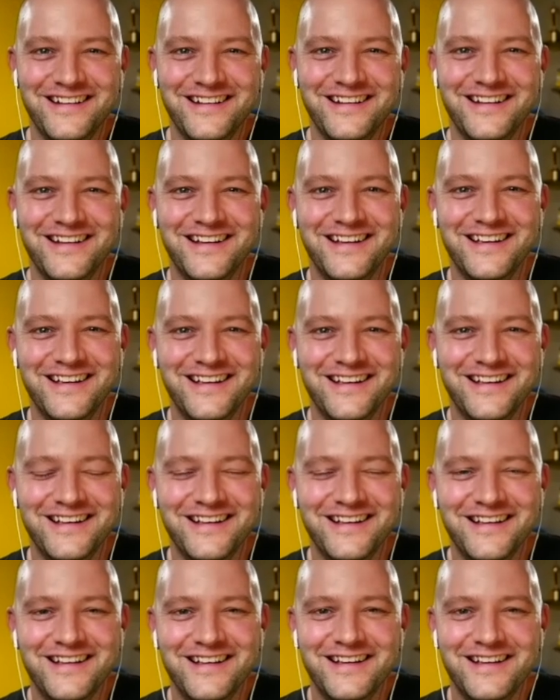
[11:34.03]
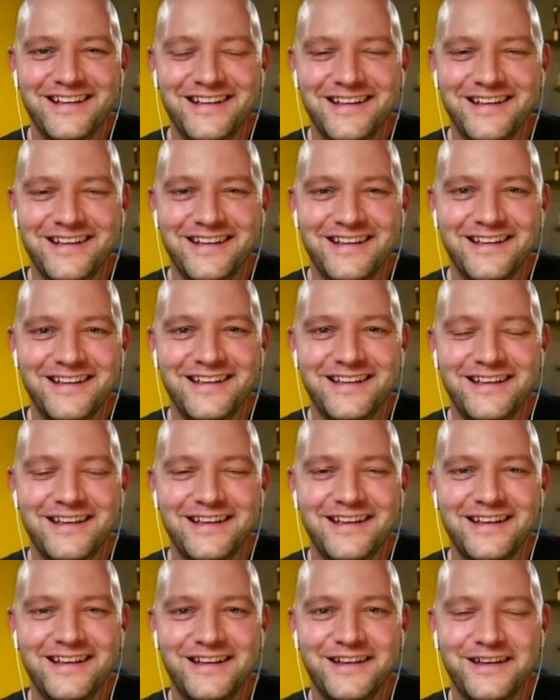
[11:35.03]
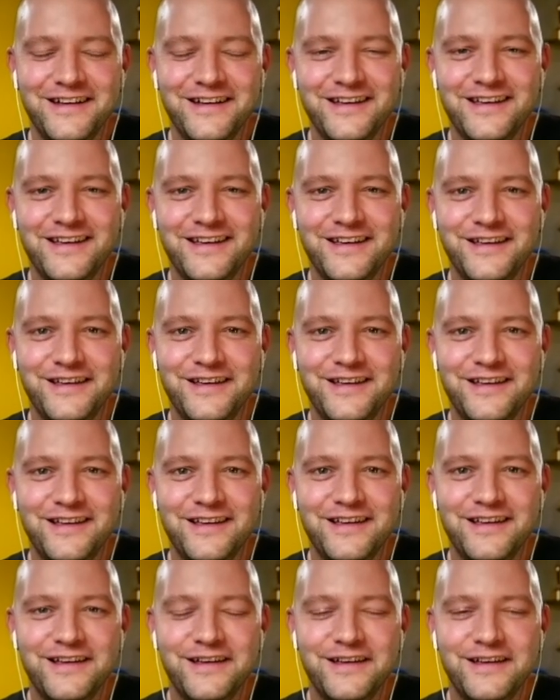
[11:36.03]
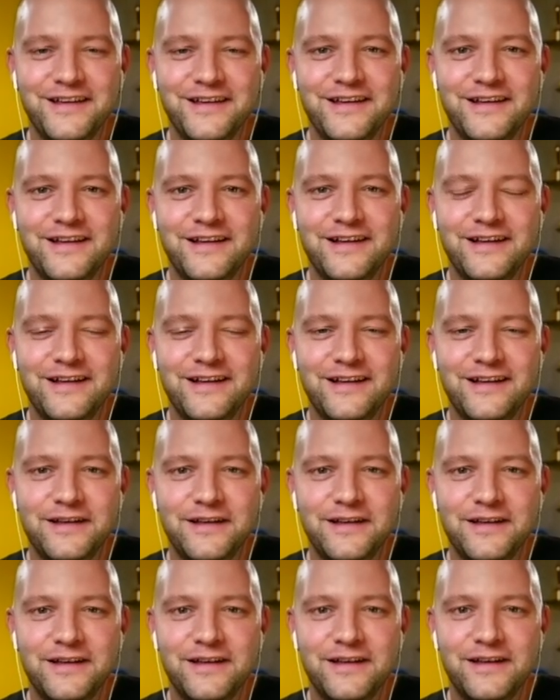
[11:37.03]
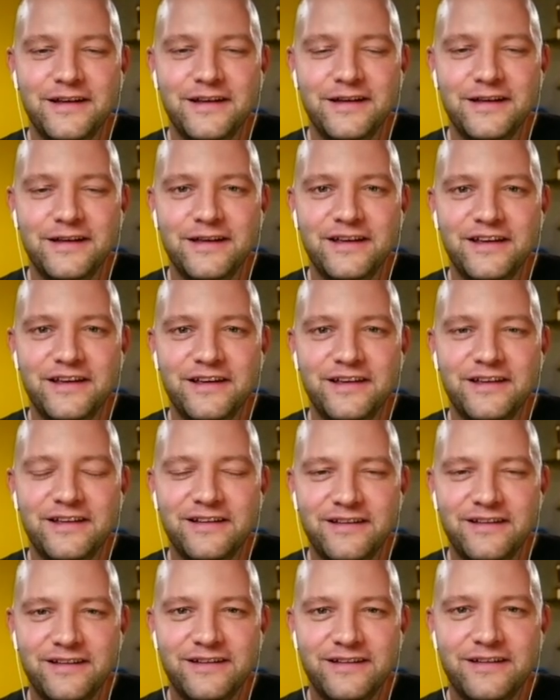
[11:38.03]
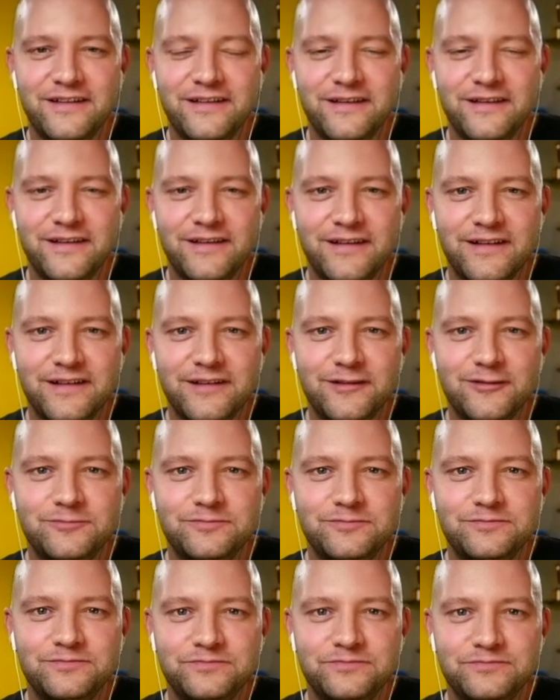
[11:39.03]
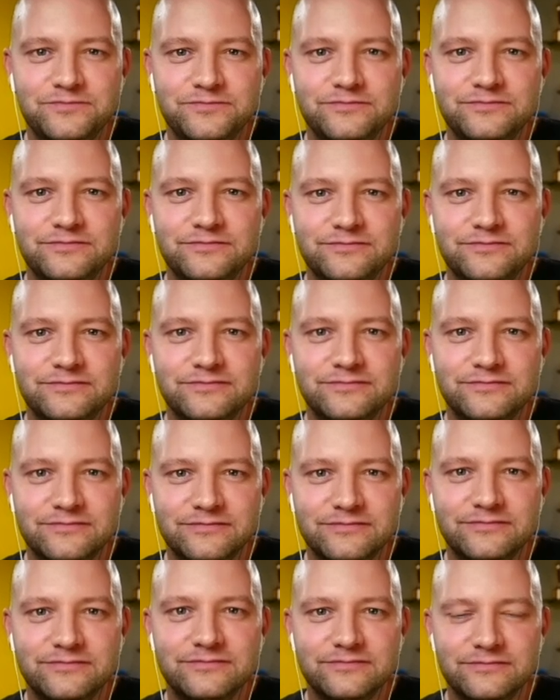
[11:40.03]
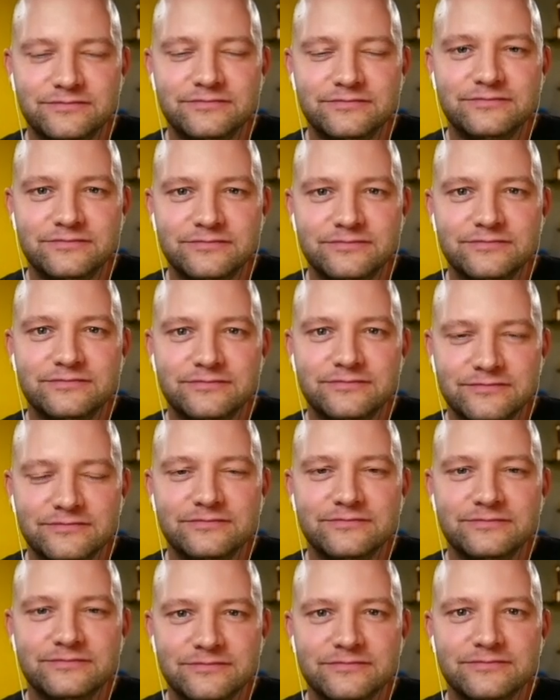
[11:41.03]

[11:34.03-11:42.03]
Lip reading: (silent)